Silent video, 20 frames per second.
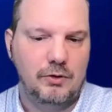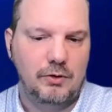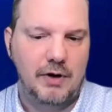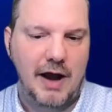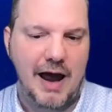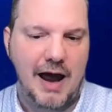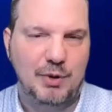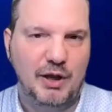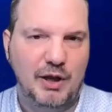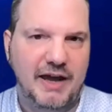
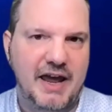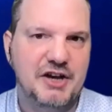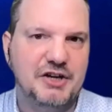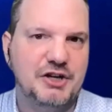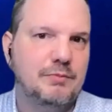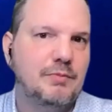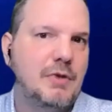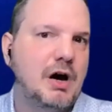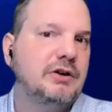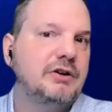
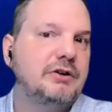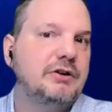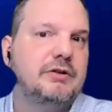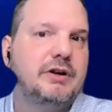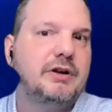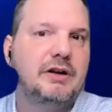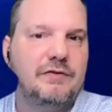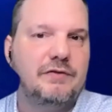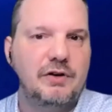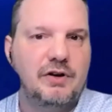application
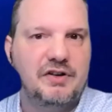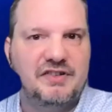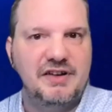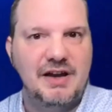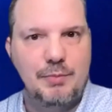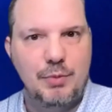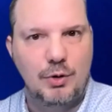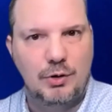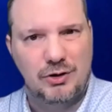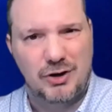monitoring, for
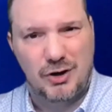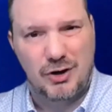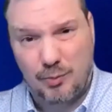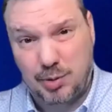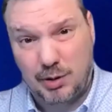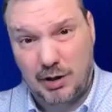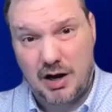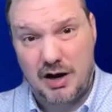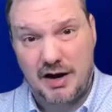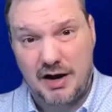example, or
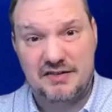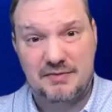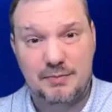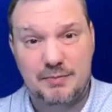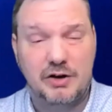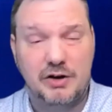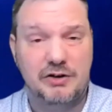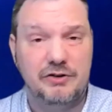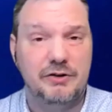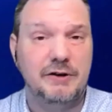compliance
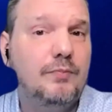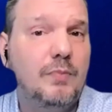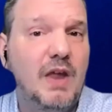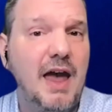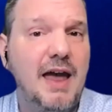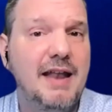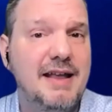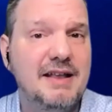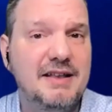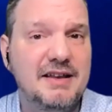monitoring.
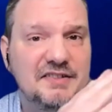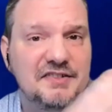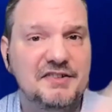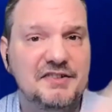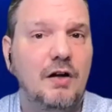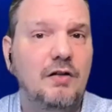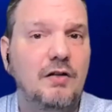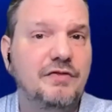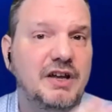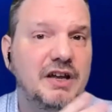And then they
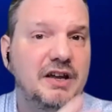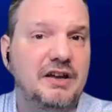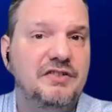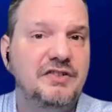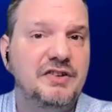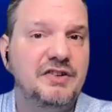solve these